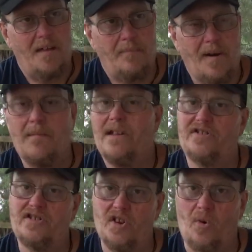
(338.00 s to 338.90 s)
probably a
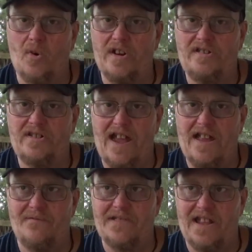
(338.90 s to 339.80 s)
storage
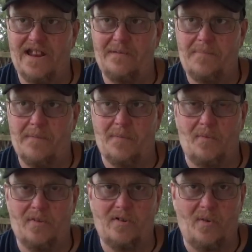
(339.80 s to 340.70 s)
kind of a thing that
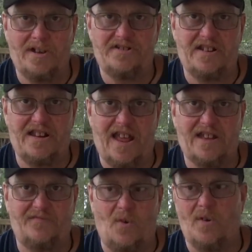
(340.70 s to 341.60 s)
people requested and
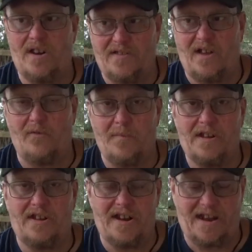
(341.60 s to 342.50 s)
asked for, and they thought would be
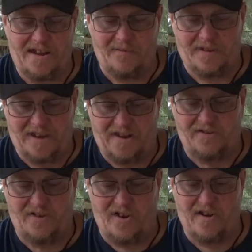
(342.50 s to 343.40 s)
a good idea when they
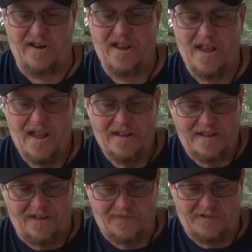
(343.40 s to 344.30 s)
engineered it.
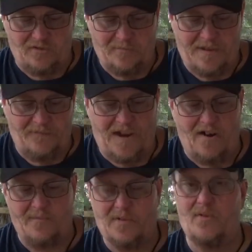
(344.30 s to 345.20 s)
That if it's going to be a
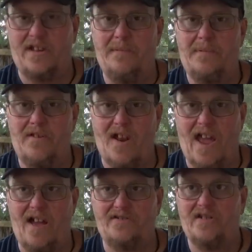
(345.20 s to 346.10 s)
firearm you're going to keep in your
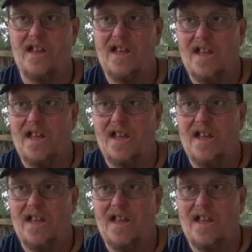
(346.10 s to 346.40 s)
house,